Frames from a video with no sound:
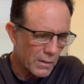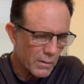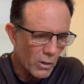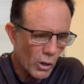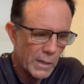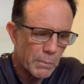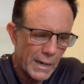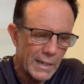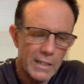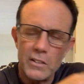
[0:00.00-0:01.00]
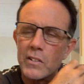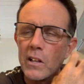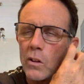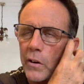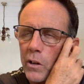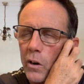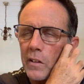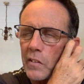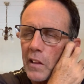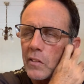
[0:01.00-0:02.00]
glide baiting, you see a lot of guys
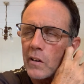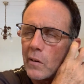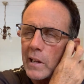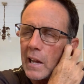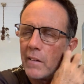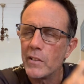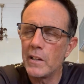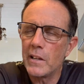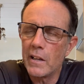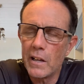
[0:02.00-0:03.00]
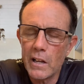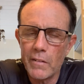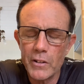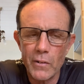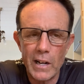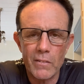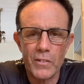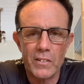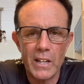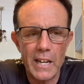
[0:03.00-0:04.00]
and they're throwing heavier
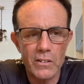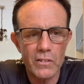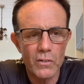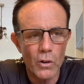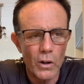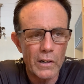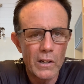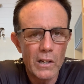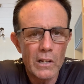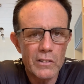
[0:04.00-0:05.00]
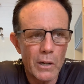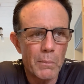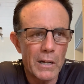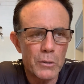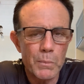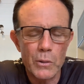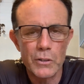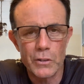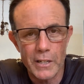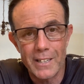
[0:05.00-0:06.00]
outfits. It's not so much because
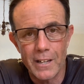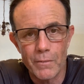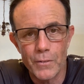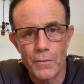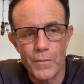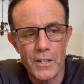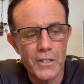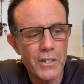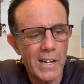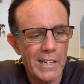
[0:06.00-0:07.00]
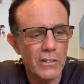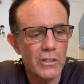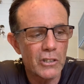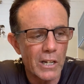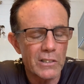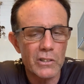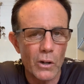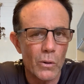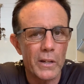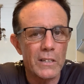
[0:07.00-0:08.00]
you need that for the fish. It's just
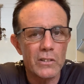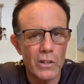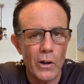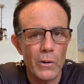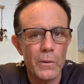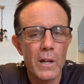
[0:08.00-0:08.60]
solely so